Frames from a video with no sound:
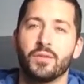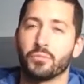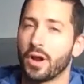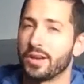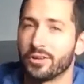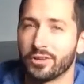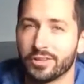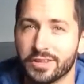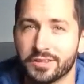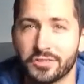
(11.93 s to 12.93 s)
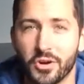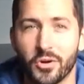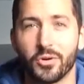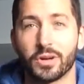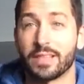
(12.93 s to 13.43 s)
bright and early.
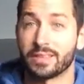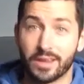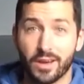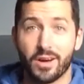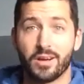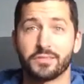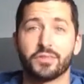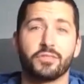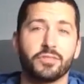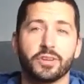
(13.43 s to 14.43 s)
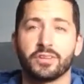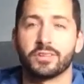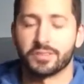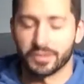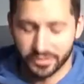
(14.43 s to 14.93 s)
So got the day off, so I figured
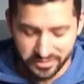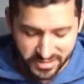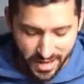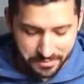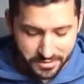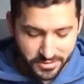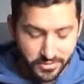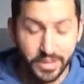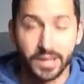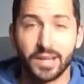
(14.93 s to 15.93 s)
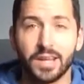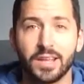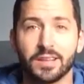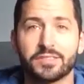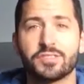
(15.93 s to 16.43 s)
it's a good time to do it.
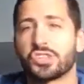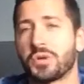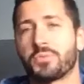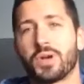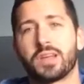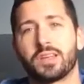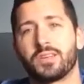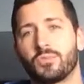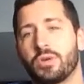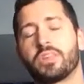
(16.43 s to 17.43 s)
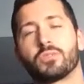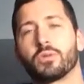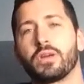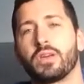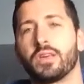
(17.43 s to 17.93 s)
Let's just jump right in. Week
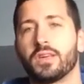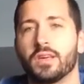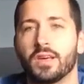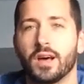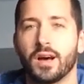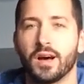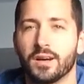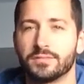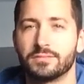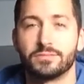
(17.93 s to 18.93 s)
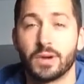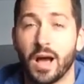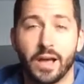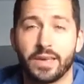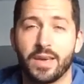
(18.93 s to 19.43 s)
3.
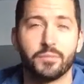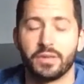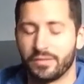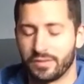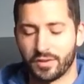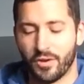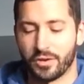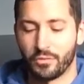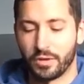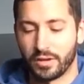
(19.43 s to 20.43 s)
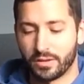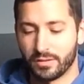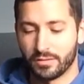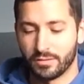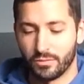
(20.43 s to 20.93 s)
I can't believe it's already week
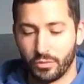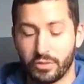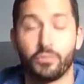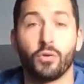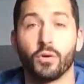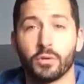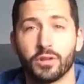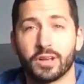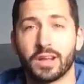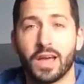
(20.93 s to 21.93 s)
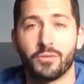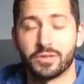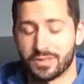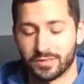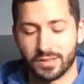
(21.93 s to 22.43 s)
4 we're looking at,
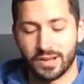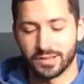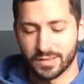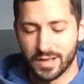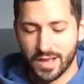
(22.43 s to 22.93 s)
which is nuts.